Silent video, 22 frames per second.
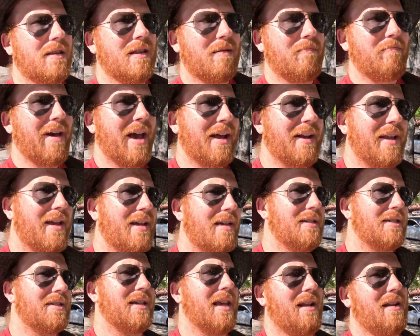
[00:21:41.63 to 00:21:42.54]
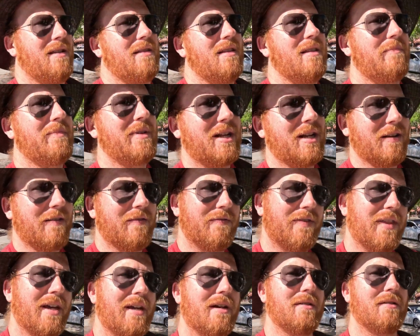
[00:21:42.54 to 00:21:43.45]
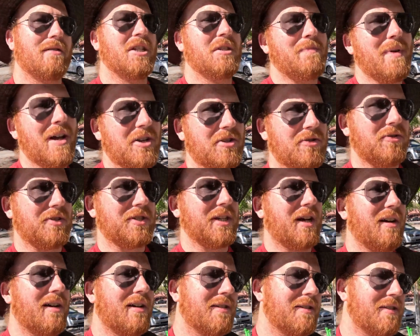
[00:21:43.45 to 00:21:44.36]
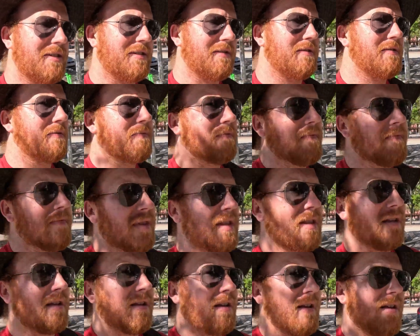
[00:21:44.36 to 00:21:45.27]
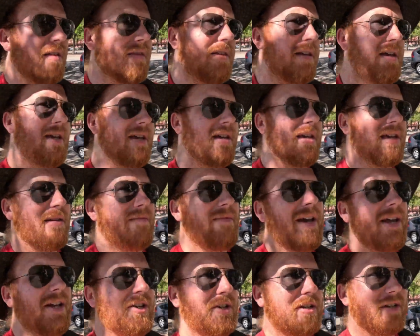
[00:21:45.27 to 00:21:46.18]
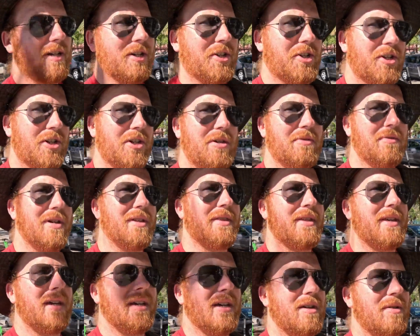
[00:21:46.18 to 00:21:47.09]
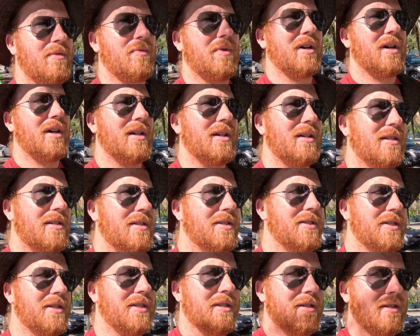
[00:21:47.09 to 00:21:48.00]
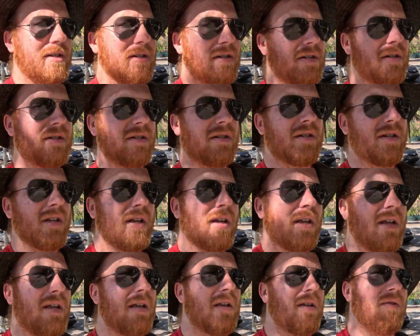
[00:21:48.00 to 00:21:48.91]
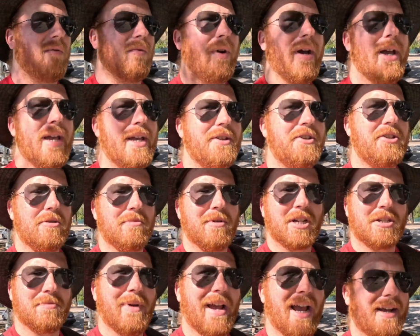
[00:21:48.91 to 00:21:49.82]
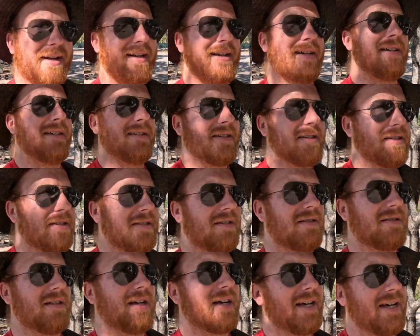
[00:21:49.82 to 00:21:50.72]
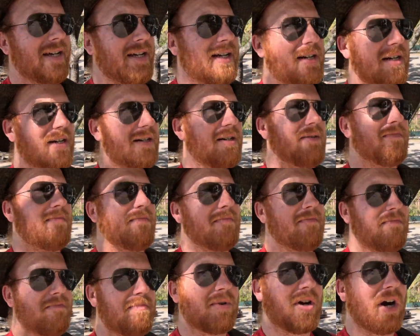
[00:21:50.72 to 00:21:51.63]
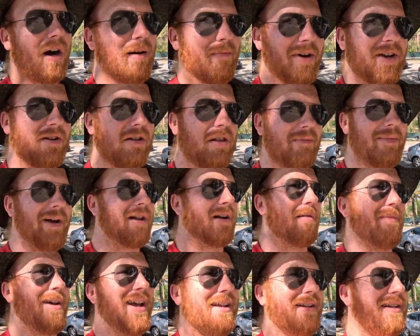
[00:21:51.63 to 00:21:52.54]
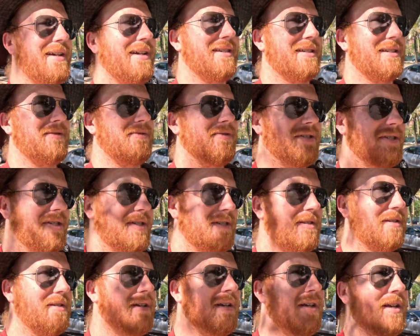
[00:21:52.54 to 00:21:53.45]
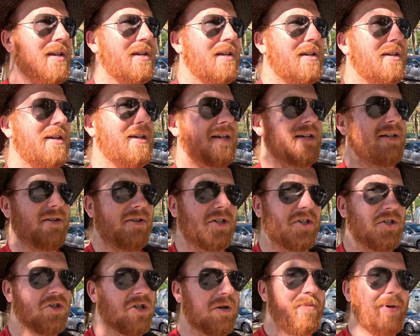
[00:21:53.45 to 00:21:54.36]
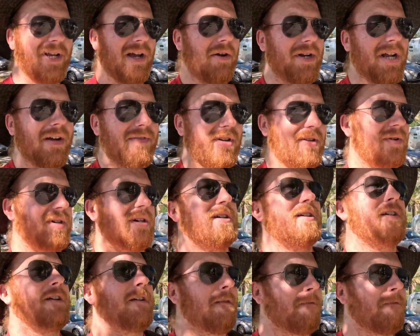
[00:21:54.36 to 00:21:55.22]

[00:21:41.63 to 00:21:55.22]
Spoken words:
mayonnaise, and a little bit of their special sauce. The major issue with it was way too much mayonnaise, like a comical amount of mayonnaise. It was just dripping out everywhere.